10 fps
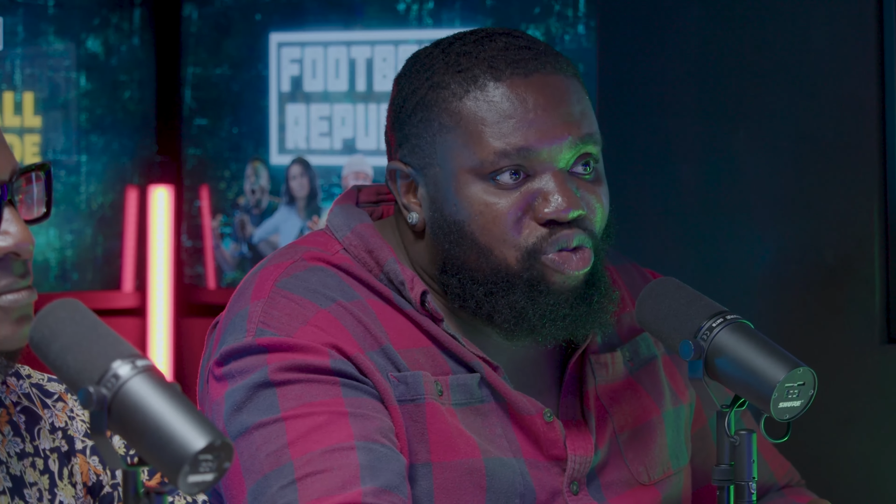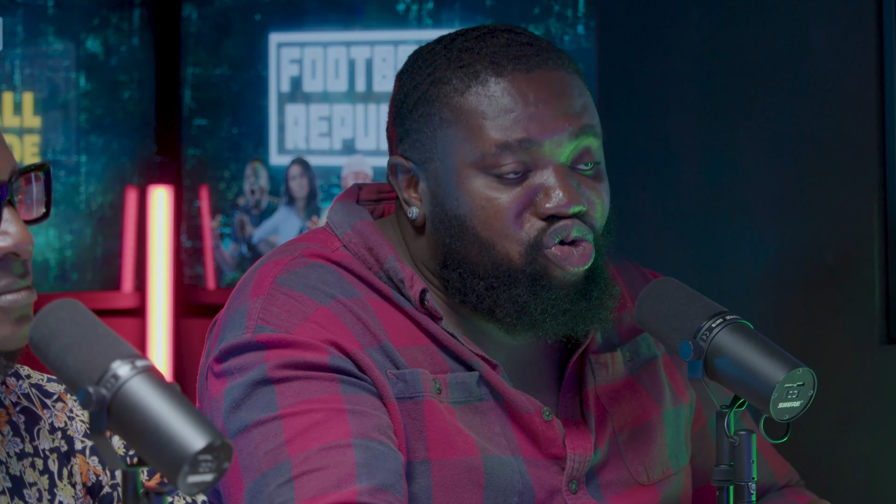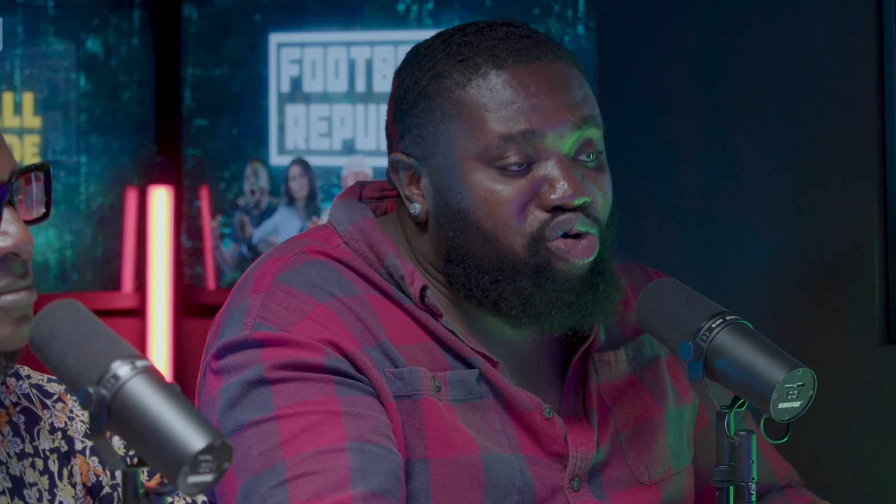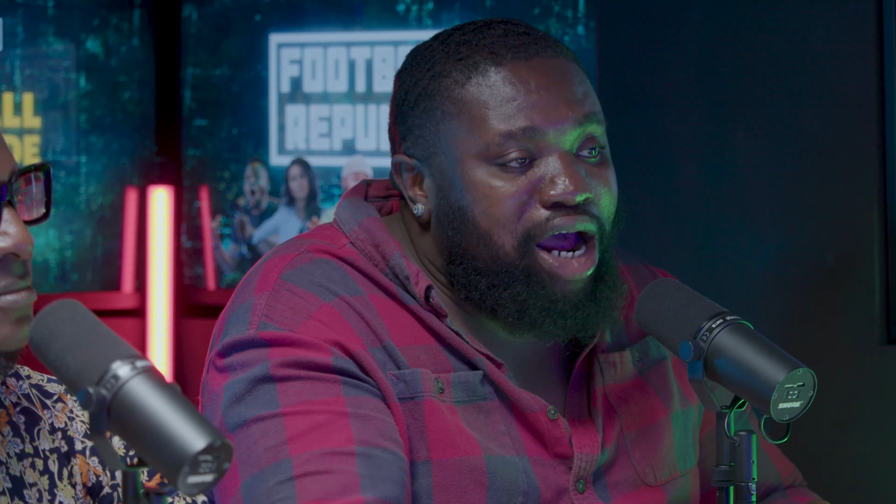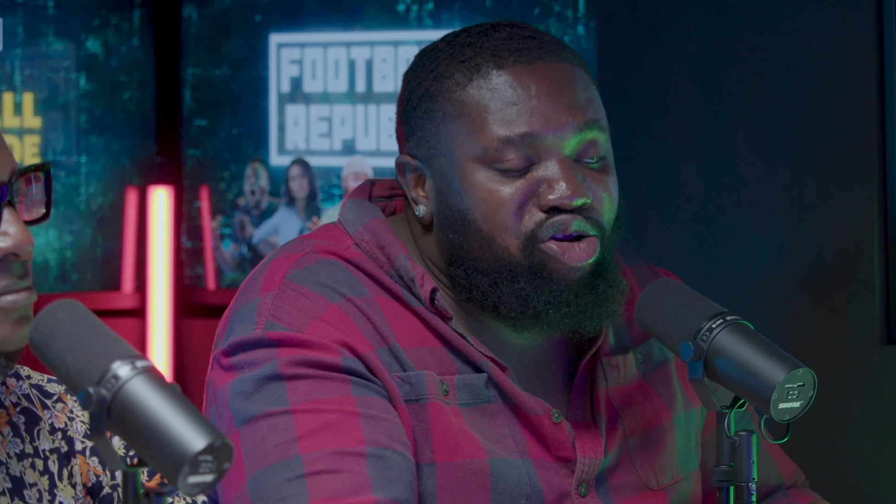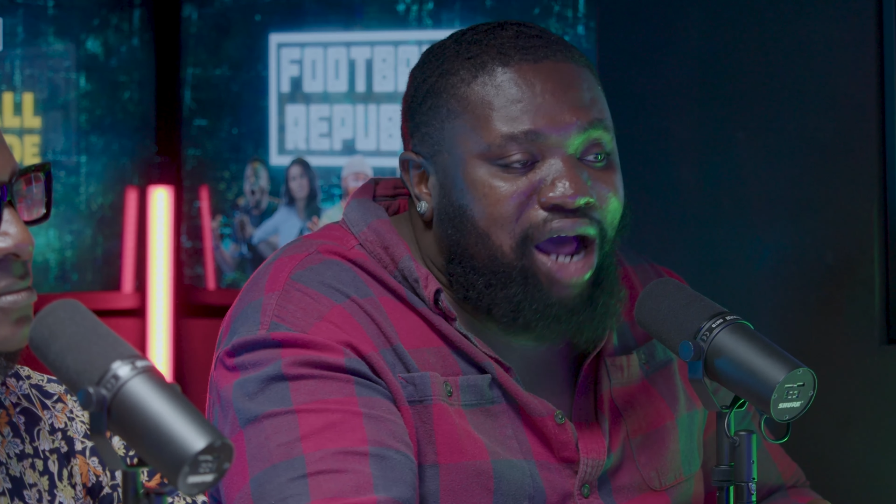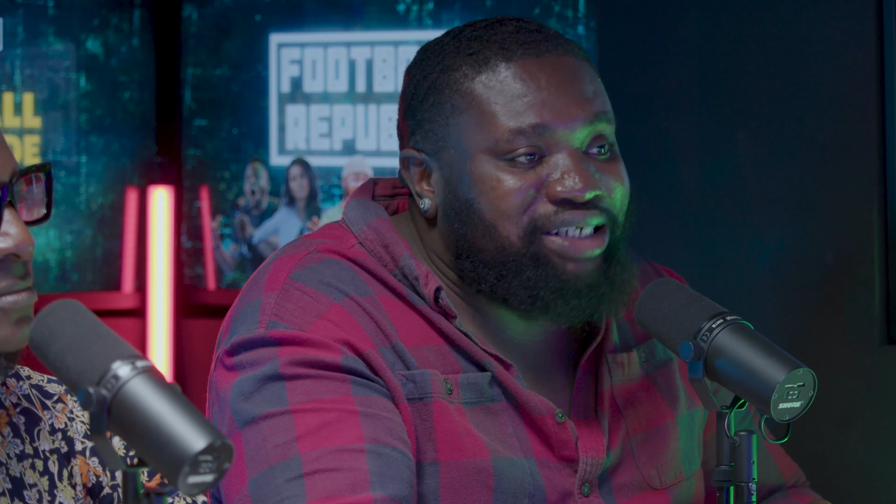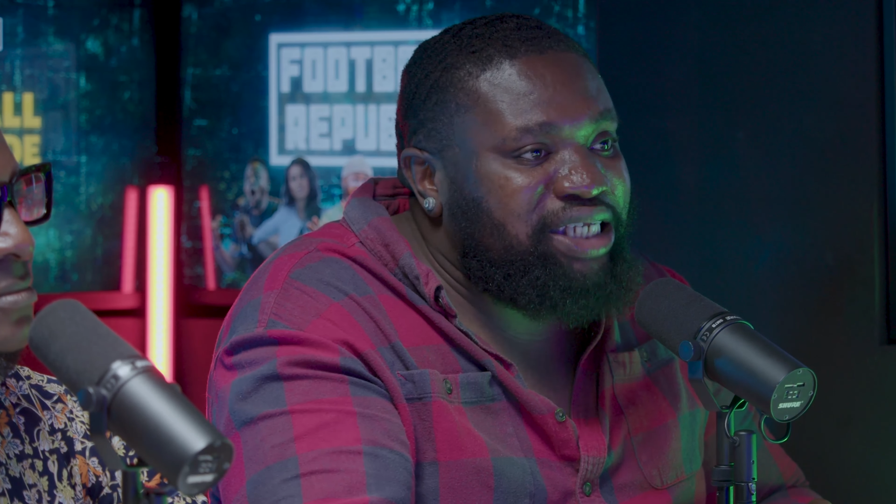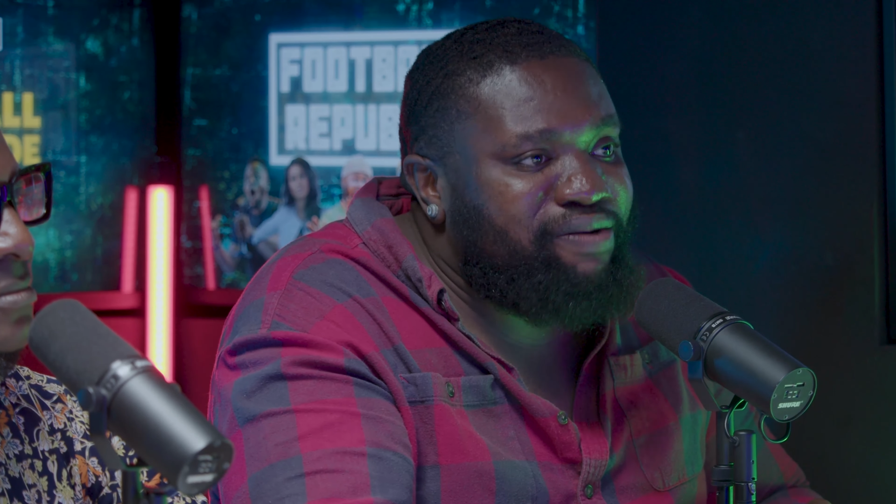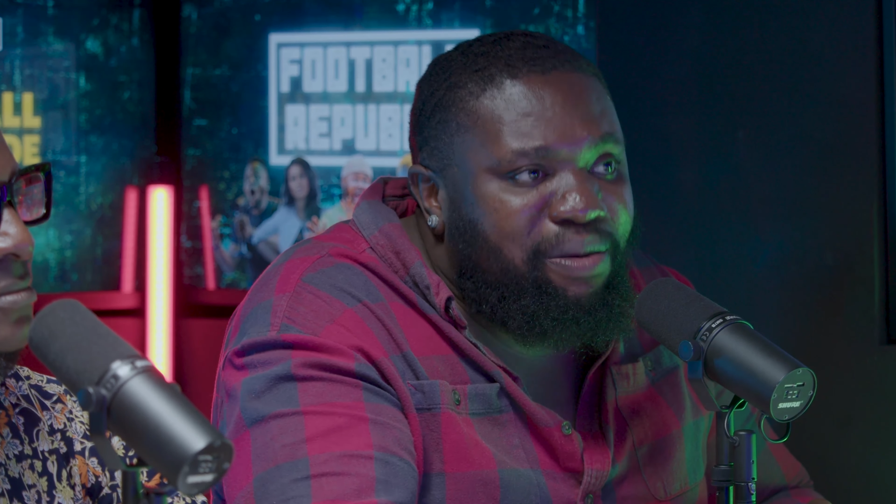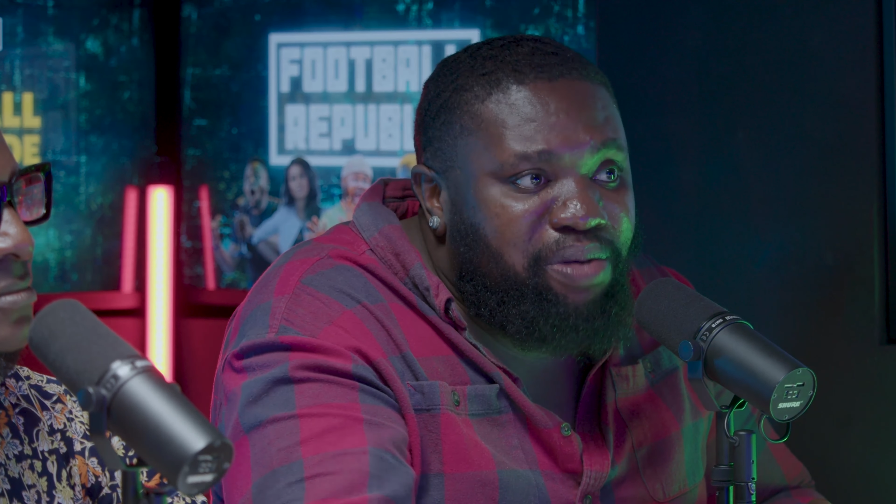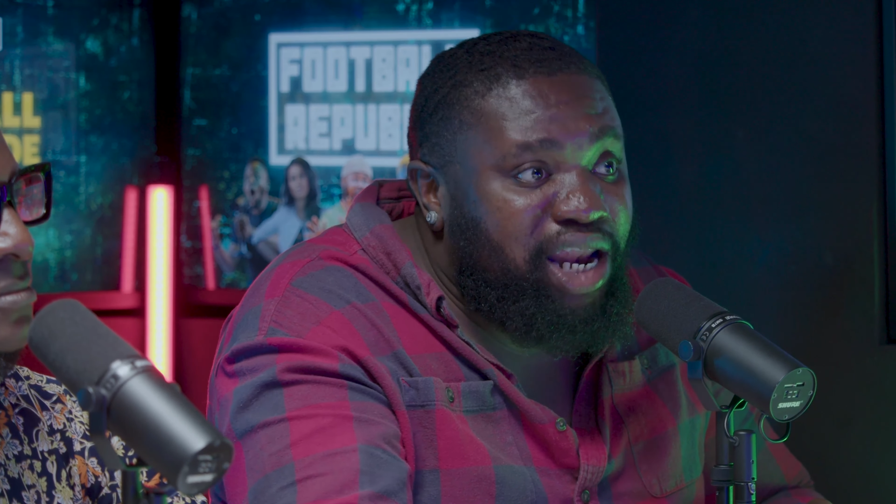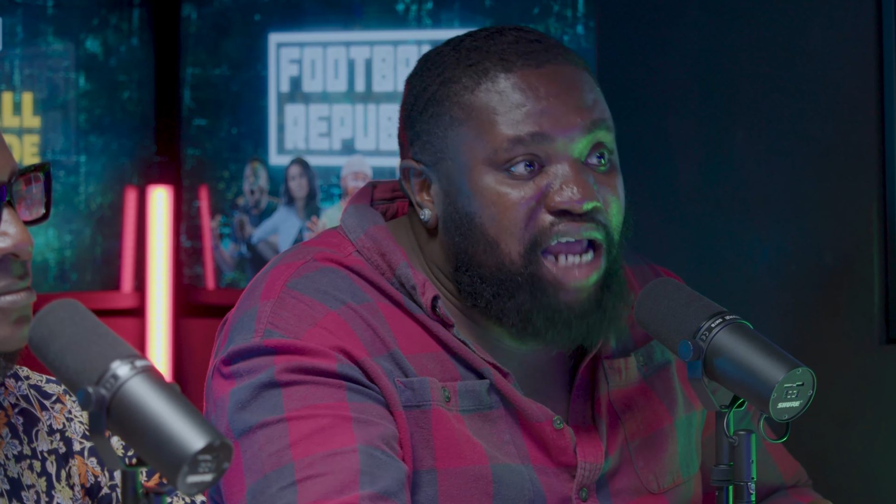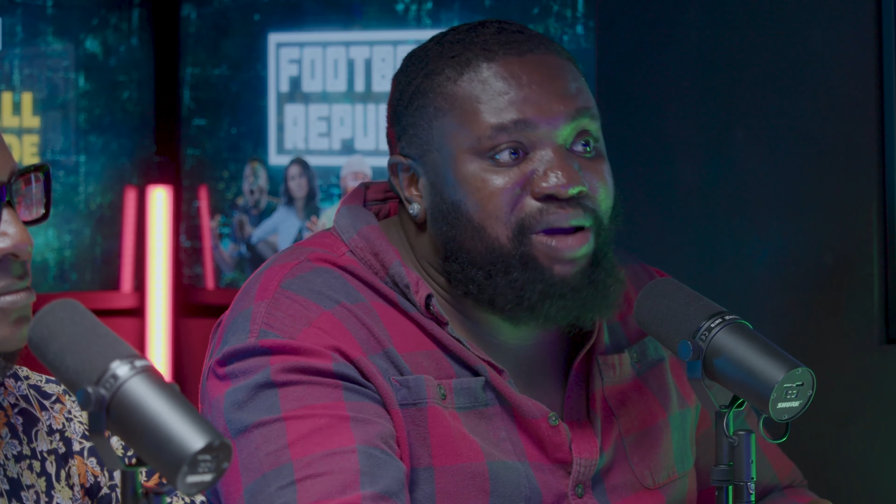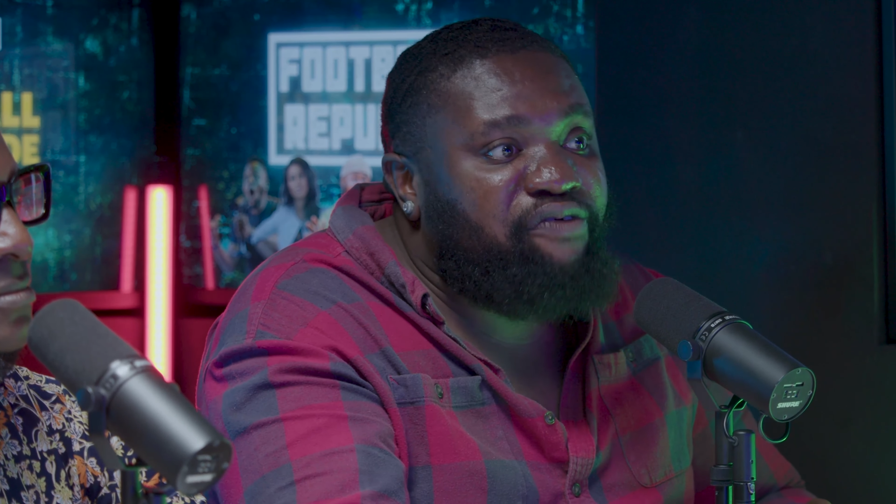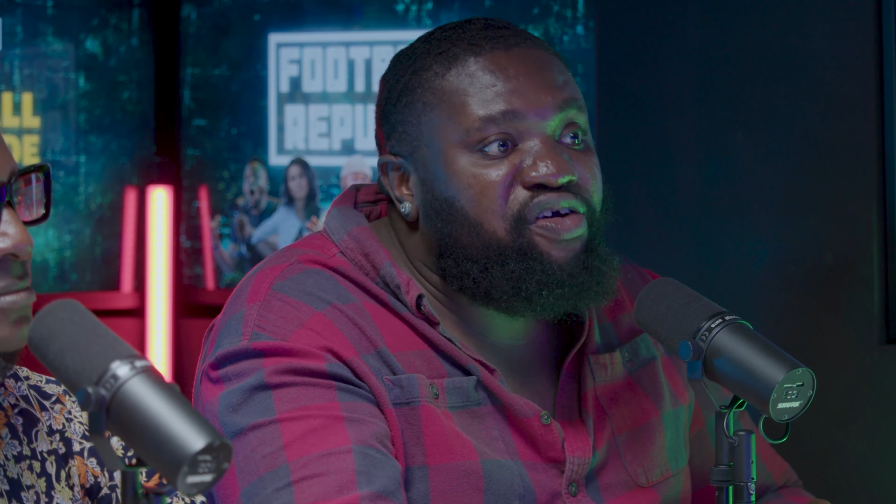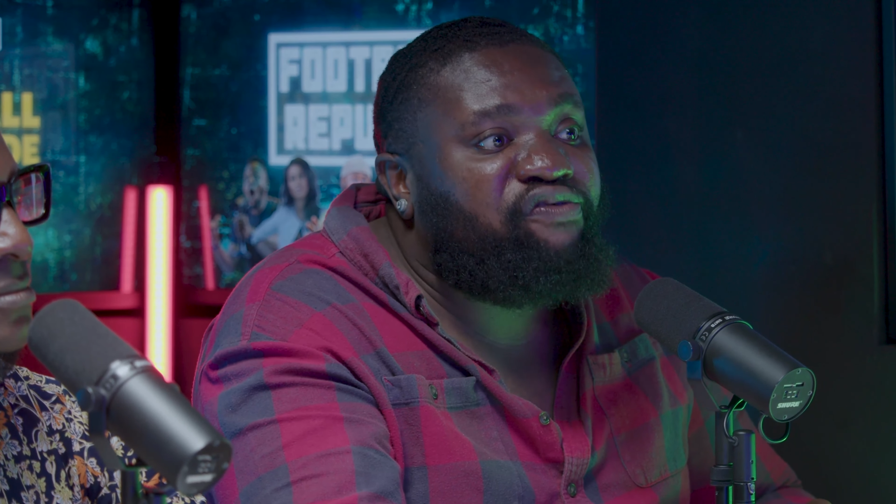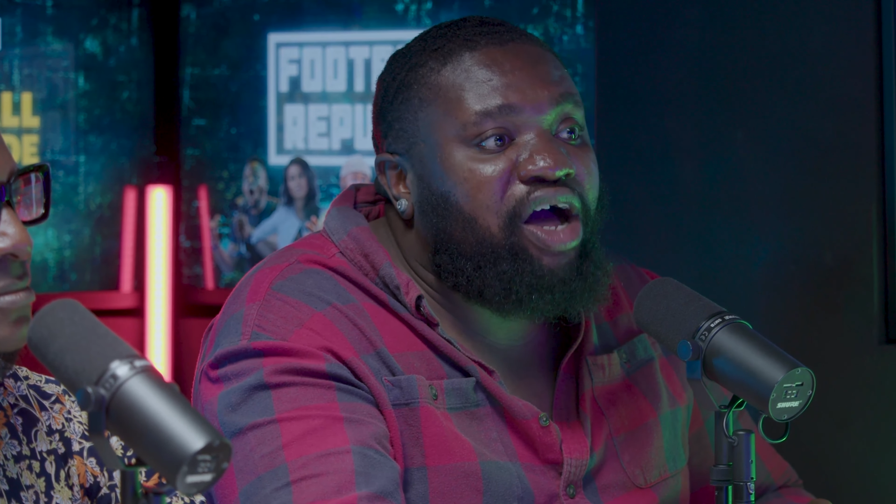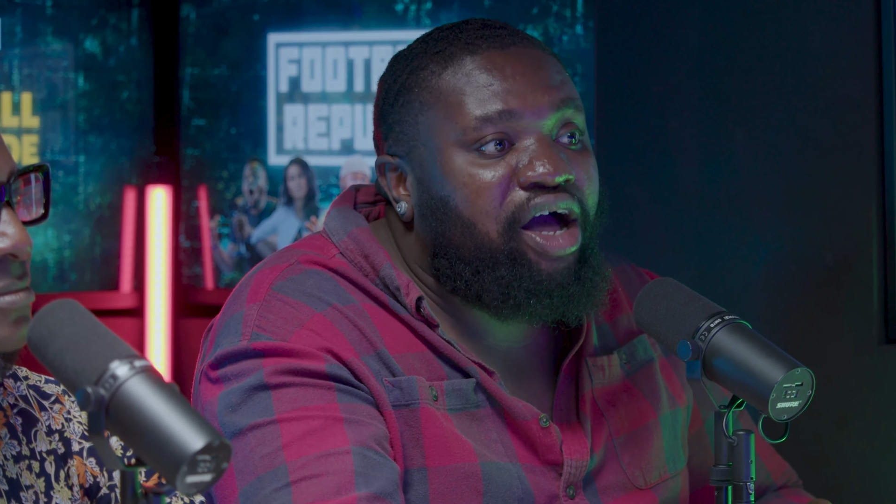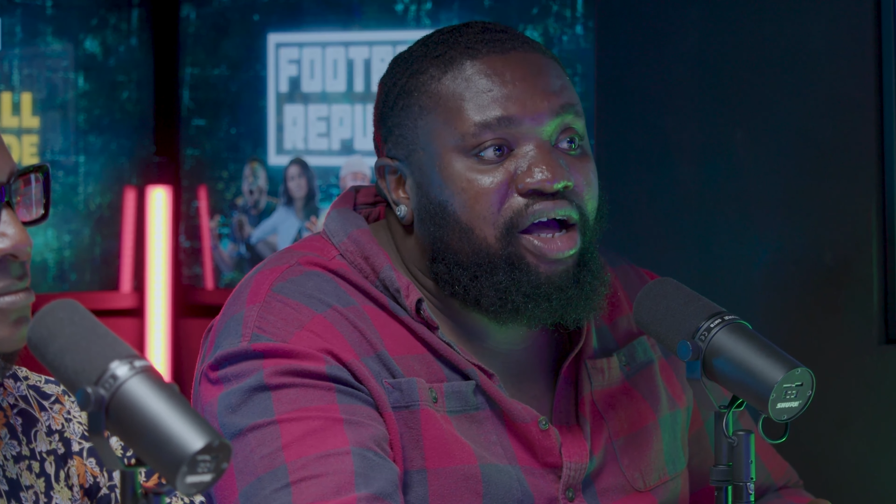So Ronaldo has never been liked by
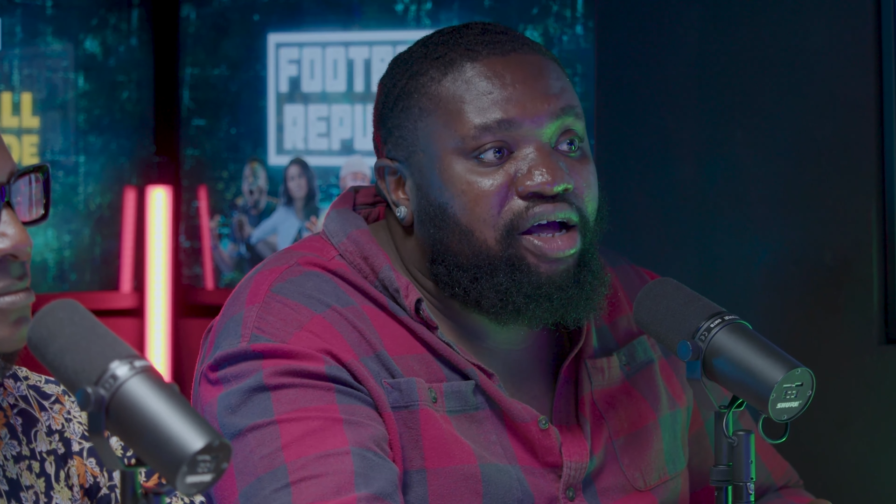FIFA